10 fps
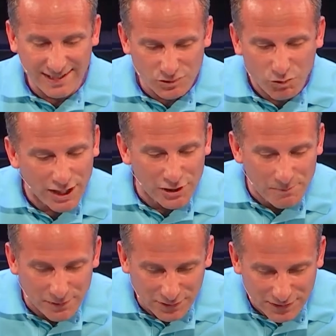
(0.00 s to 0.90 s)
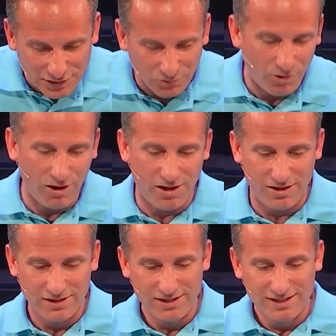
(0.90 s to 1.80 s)
that's why you're building the
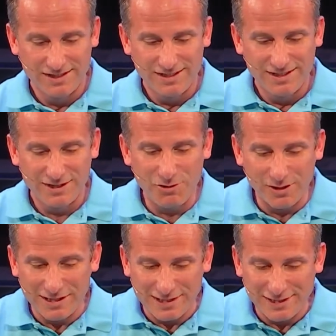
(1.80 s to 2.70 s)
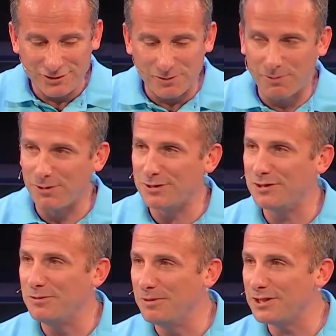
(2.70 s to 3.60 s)
wall. According to these reports,
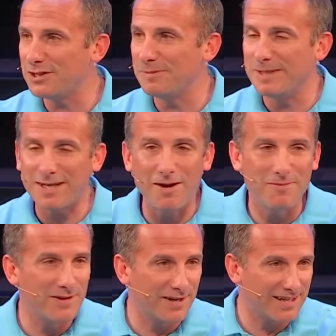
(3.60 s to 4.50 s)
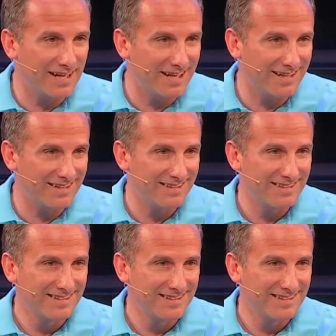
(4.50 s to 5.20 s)
you wish to become their king.